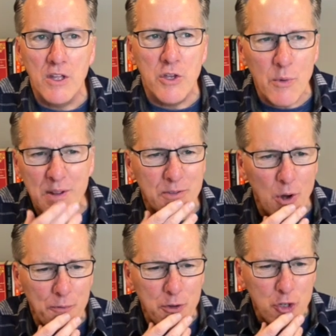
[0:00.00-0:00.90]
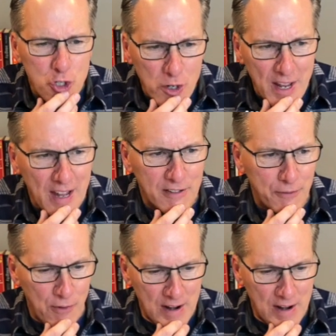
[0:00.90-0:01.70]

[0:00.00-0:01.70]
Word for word: You don't even know if you should ask for